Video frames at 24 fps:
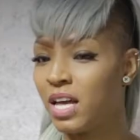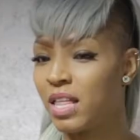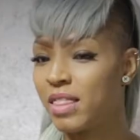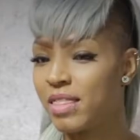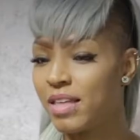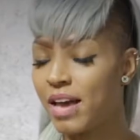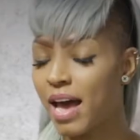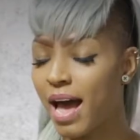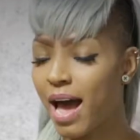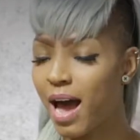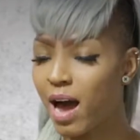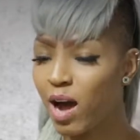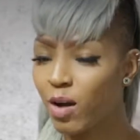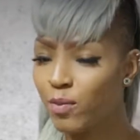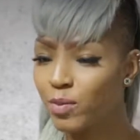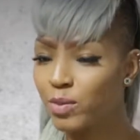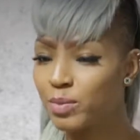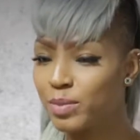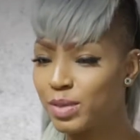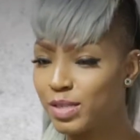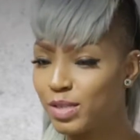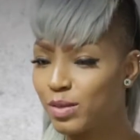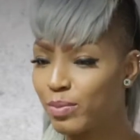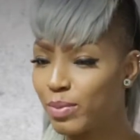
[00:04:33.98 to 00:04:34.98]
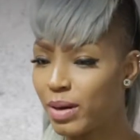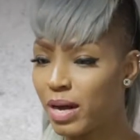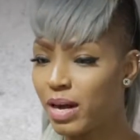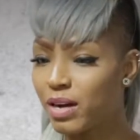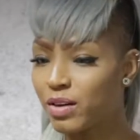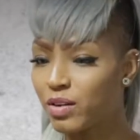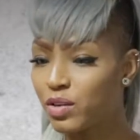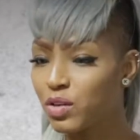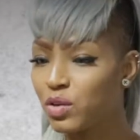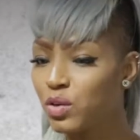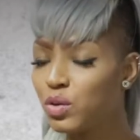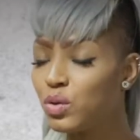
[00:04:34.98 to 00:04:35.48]
the album is
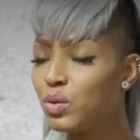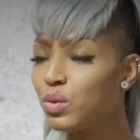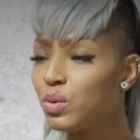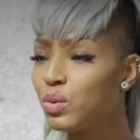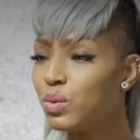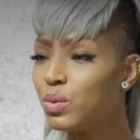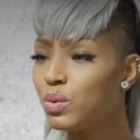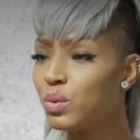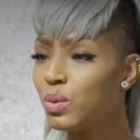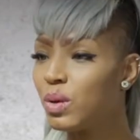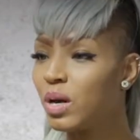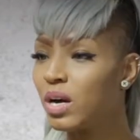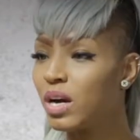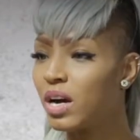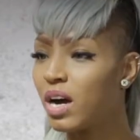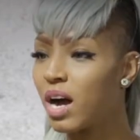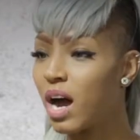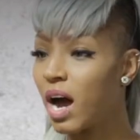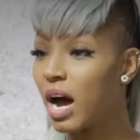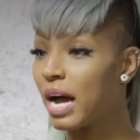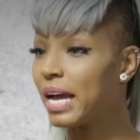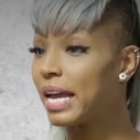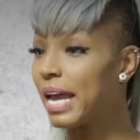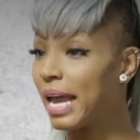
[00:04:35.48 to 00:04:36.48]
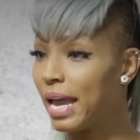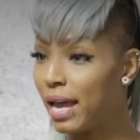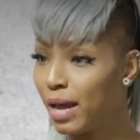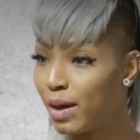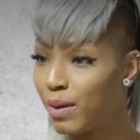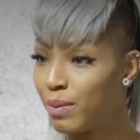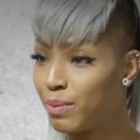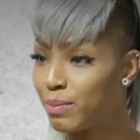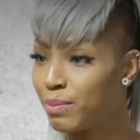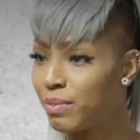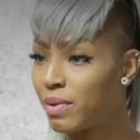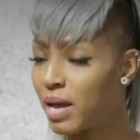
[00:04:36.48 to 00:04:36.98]
about who I
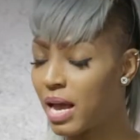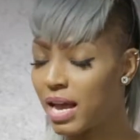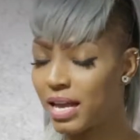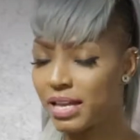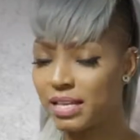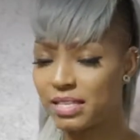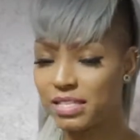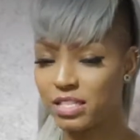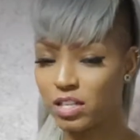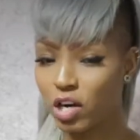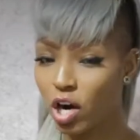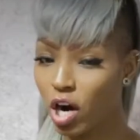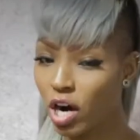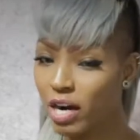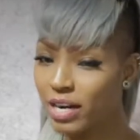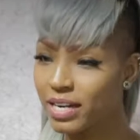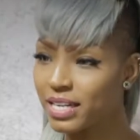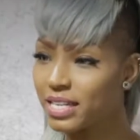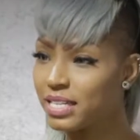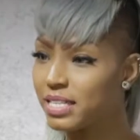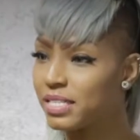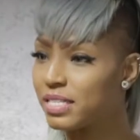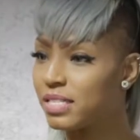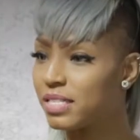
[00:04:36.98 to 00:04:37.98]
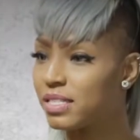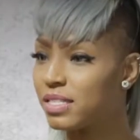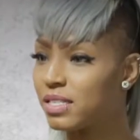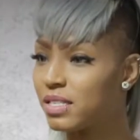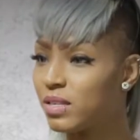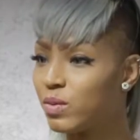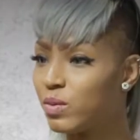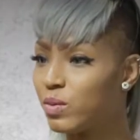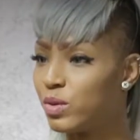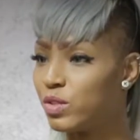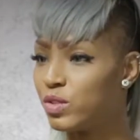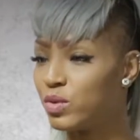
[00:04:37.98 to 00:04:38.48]
am as an artist,
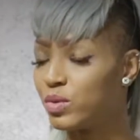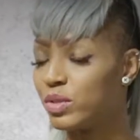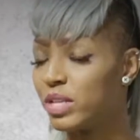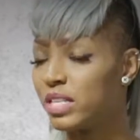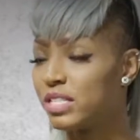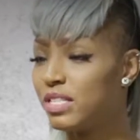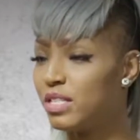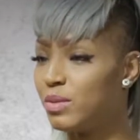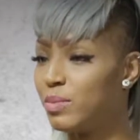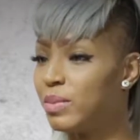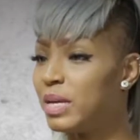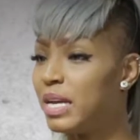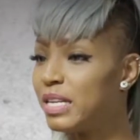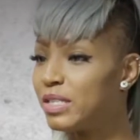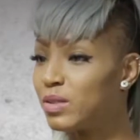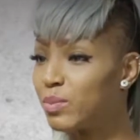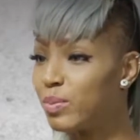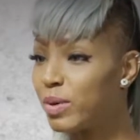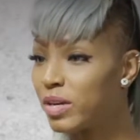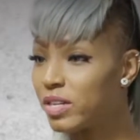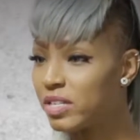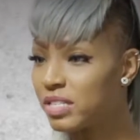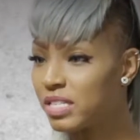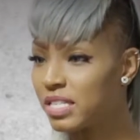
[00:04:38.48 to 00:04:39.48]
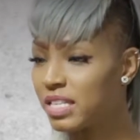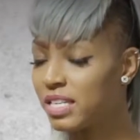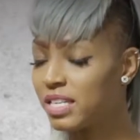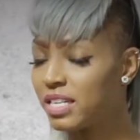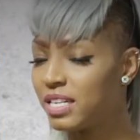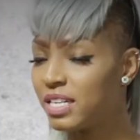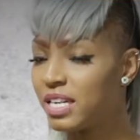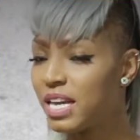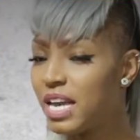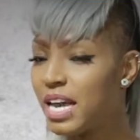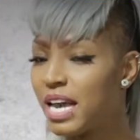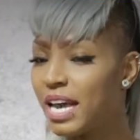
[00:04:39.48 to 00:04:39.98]
which relates to me as a
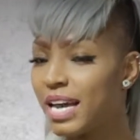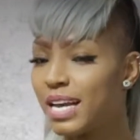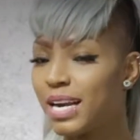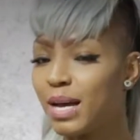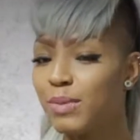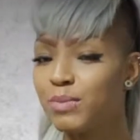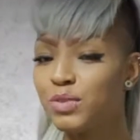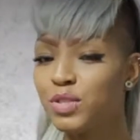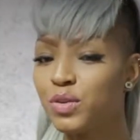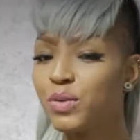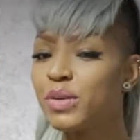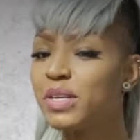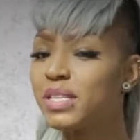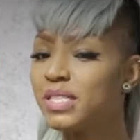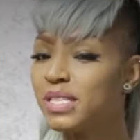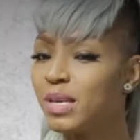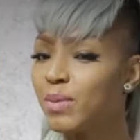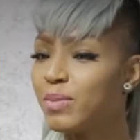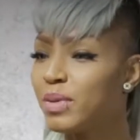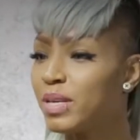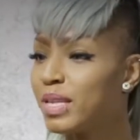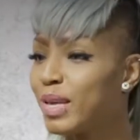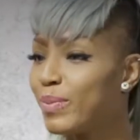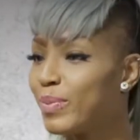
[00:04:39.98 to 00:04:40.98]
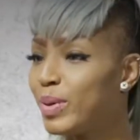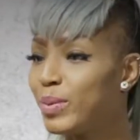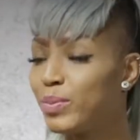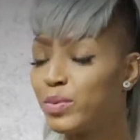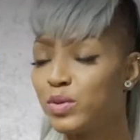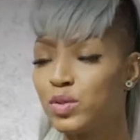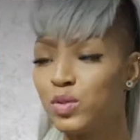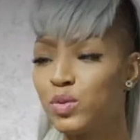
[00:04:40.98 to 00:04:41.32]
person, and I'm doing something that people